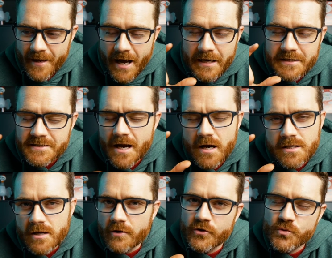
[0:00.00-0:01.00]
An entire
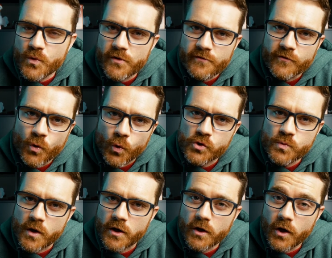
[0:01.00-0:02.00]
year's worth of
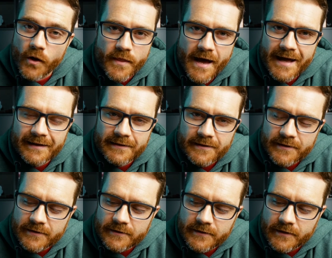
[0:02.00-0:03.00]
coursework on that
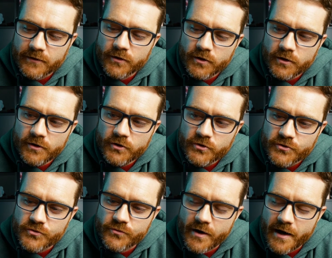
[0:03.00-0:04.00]
little
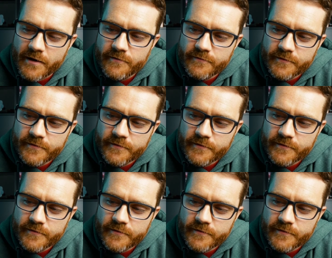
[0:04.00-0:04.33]
drive.